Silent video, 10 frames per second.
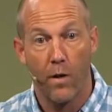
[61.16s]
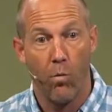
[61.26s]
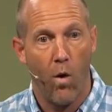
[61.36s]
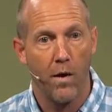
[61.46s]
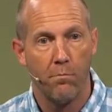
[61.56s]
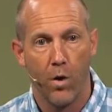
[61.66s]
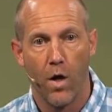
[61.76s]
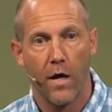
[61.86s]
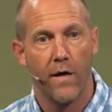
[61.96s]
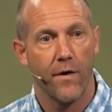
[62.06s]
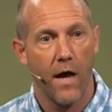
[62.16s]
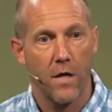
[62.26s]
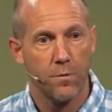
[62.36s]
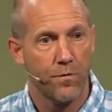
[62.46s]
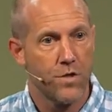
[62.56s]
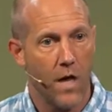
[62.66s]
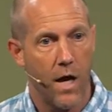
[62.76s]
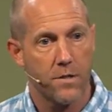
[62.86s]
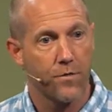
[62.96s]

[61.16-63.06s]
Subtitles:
in one book, in the Gospel of John.